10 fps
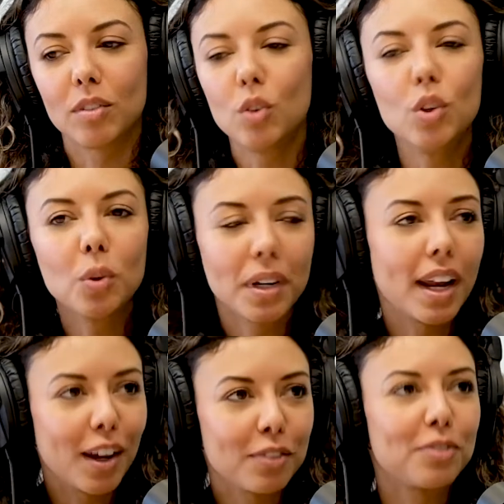you do
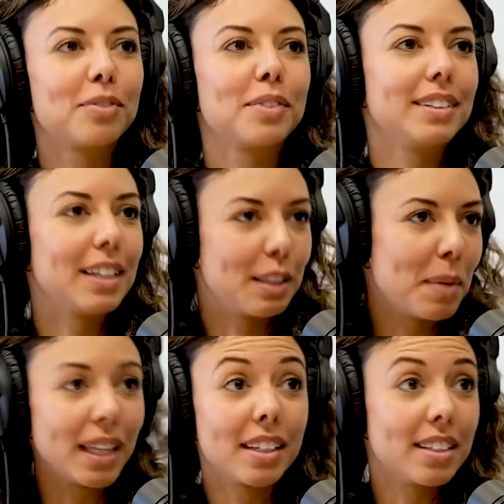enough, let's
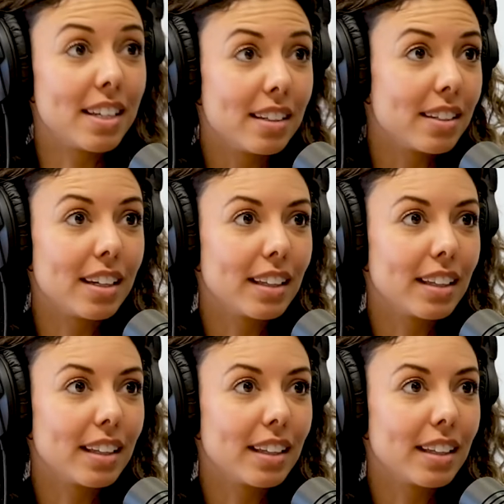make this easy.